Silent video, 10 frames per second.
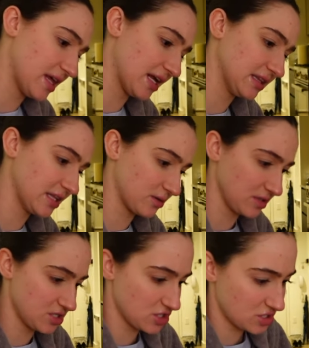that i
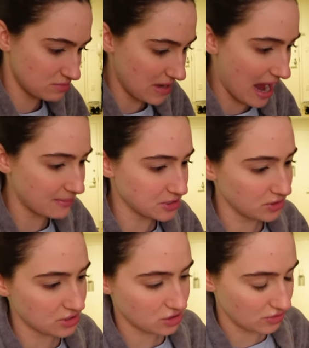literally just
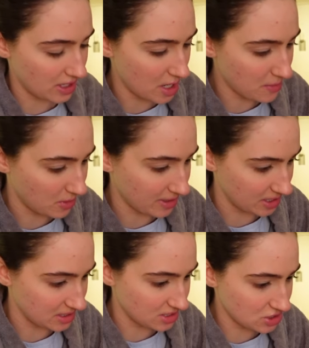absolutely screwed up oh my
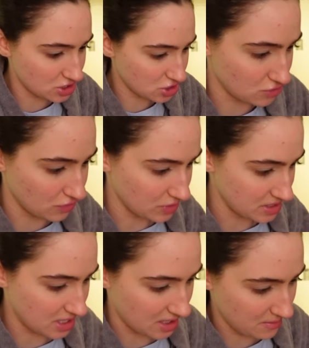god did i just screw
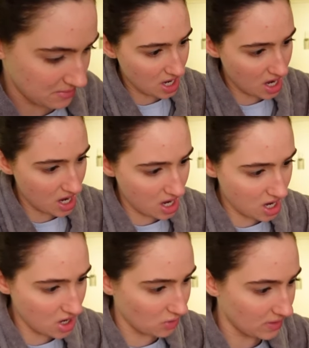this up no
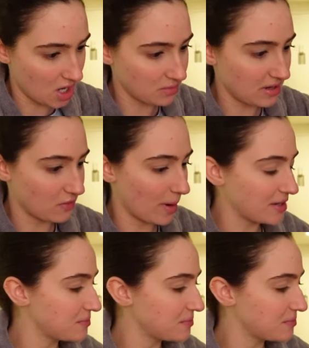oh never mind